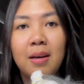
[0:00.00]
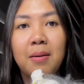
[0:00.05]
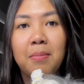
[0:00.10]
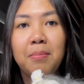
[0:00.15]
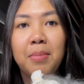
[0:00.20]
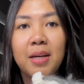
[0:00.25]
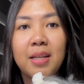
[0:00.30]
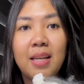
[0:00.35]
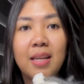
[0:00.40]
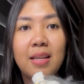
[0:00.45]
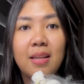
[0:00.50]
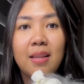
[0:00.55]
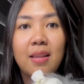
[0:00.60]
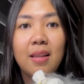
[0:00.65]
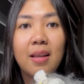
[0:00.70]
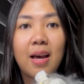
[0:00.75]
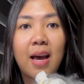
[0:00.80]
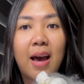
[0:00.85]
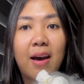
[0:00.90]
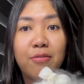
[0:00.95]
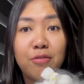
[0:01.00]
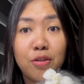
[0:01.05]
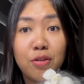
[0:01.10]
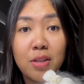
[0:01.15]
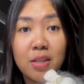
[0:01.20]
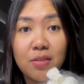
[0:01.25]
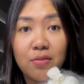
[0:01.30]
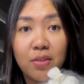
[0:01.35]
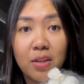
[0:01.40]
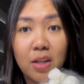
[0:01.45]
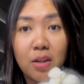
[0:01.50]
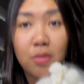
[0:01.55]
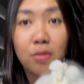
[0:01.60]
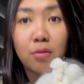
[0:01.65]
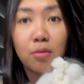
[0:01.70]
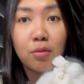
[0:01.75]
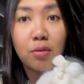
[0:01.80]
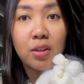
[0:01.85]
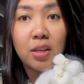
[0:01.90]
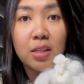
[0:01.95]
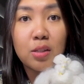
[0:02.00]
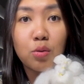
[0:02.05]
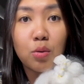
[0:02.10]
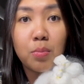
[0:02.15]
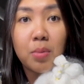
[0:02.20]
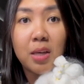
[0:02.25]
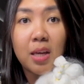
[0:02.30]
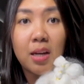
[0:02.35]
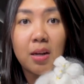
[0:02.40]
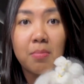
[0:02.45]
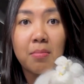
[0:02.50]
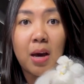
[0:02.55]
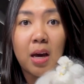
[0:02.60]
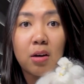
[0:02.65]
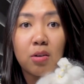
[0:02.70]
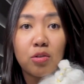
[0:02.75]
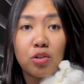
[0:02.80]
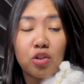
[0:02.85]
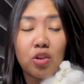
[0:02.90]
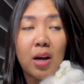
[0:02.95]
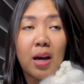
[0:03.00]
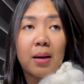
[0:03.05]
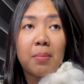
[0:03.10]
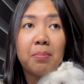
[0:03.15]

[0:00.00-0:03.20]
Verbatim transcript: But after this video, things will be getting back on track.